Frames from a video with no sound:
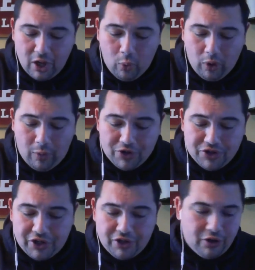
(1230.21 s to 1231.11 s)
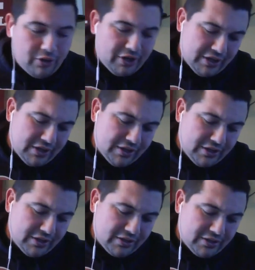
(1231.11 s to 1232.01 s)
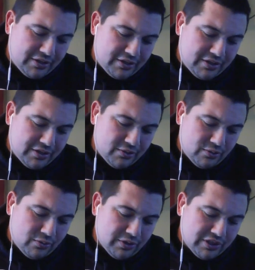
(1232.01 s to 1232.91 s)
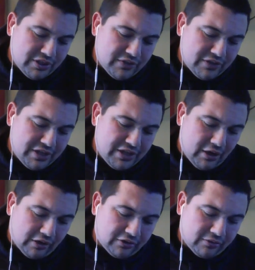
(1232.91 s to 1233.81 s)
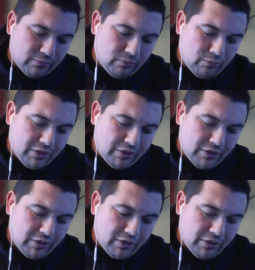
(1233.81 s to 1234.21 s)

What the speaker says: what I want you to do is 1:17. Awesome.